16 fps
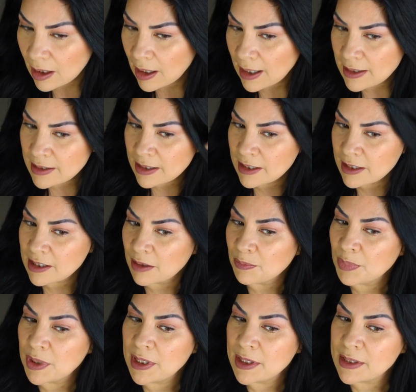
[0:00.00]
I see
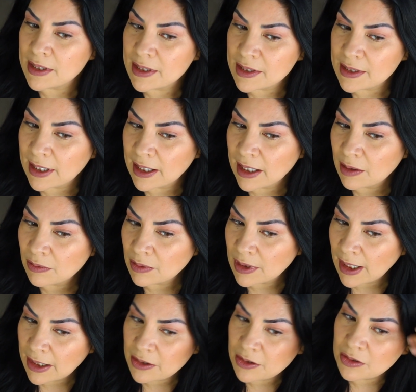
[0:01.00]
some pieces that I would
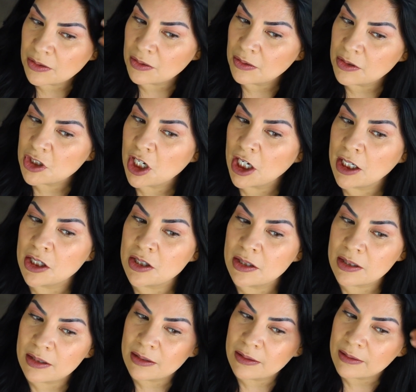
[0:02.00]
like to
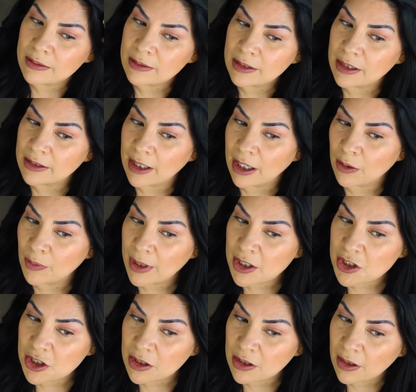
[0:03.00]
change the
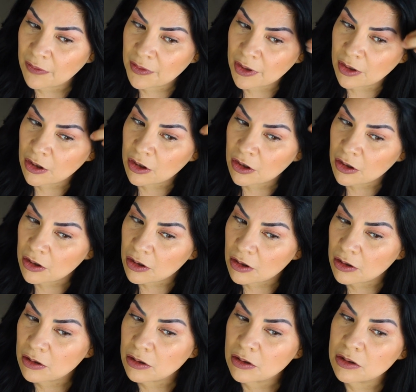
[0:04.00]
direction of the
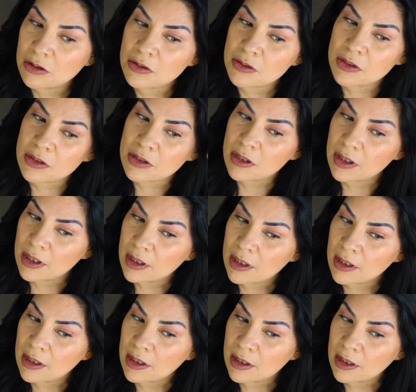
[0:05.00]
curls,
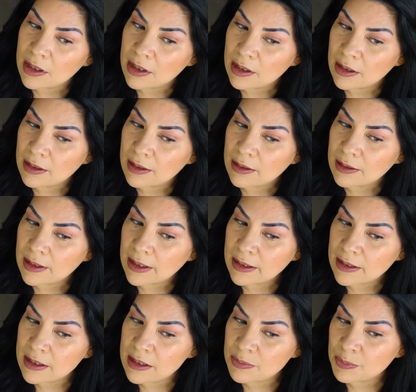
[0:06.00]

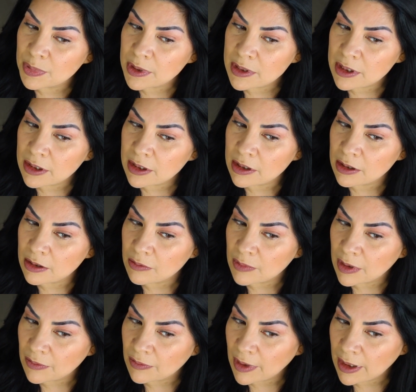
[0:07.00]
like this particular
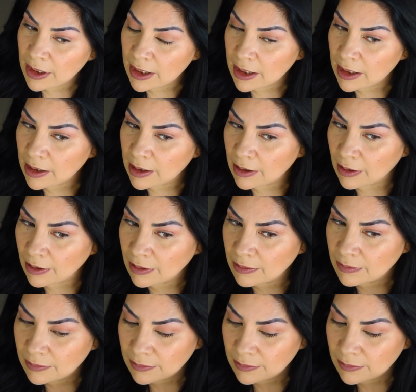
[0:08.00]
one right here.